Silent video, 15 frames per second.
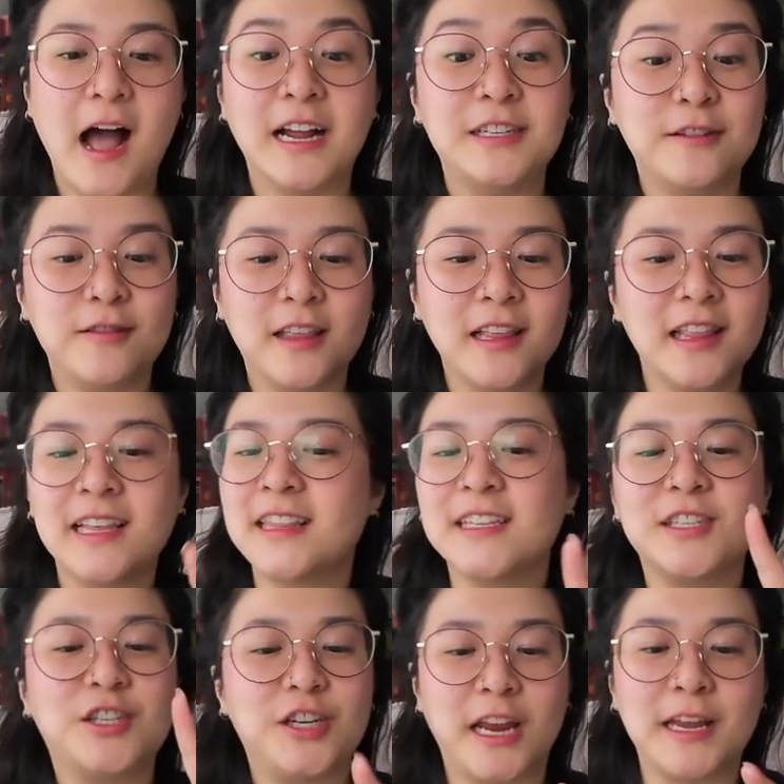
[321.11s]
I do think like
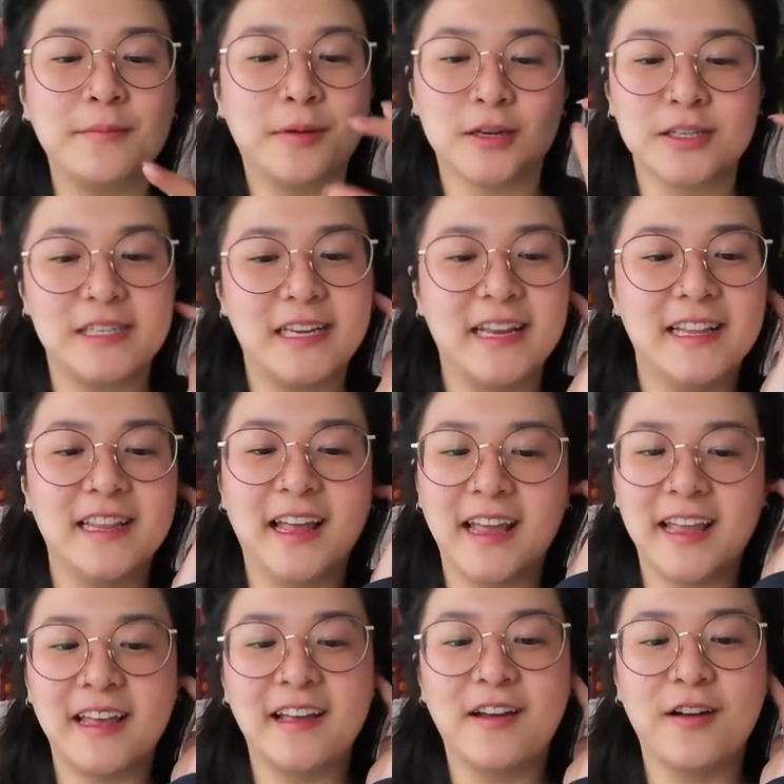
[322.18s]
this Jane person
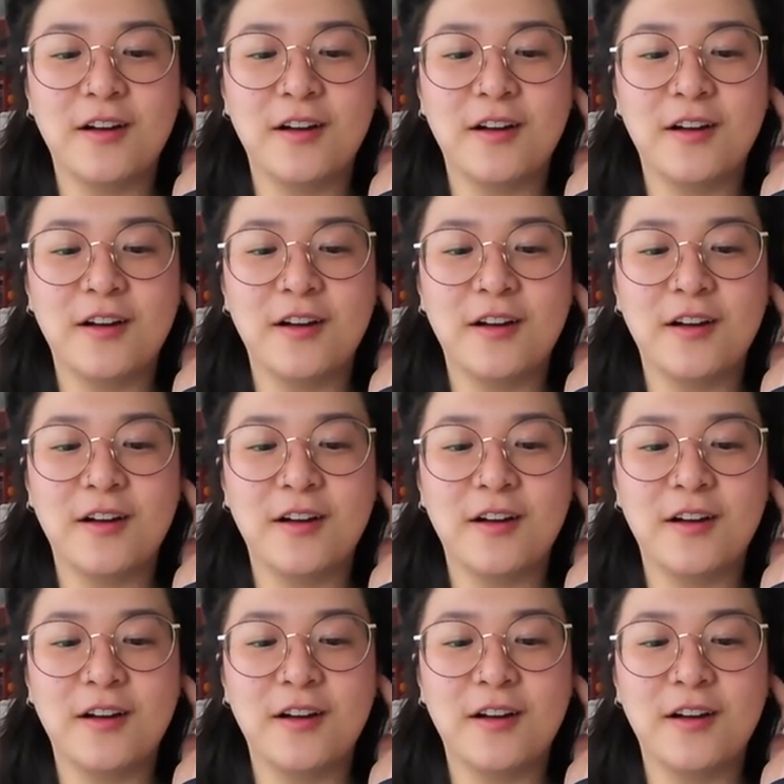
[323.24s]
like